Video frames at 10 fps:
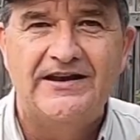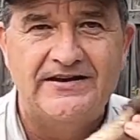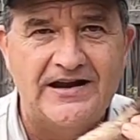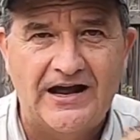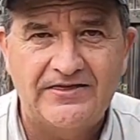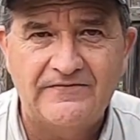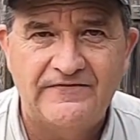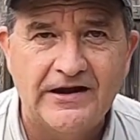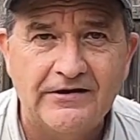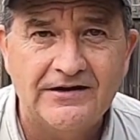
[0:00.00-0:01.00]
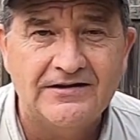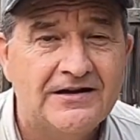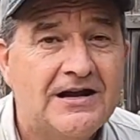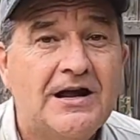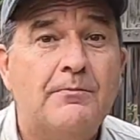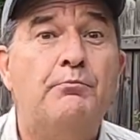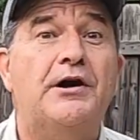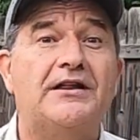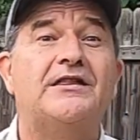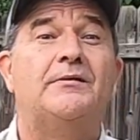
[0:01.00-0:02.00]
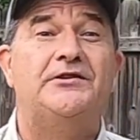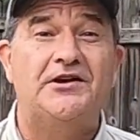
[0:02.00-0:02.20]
not the ferret, but the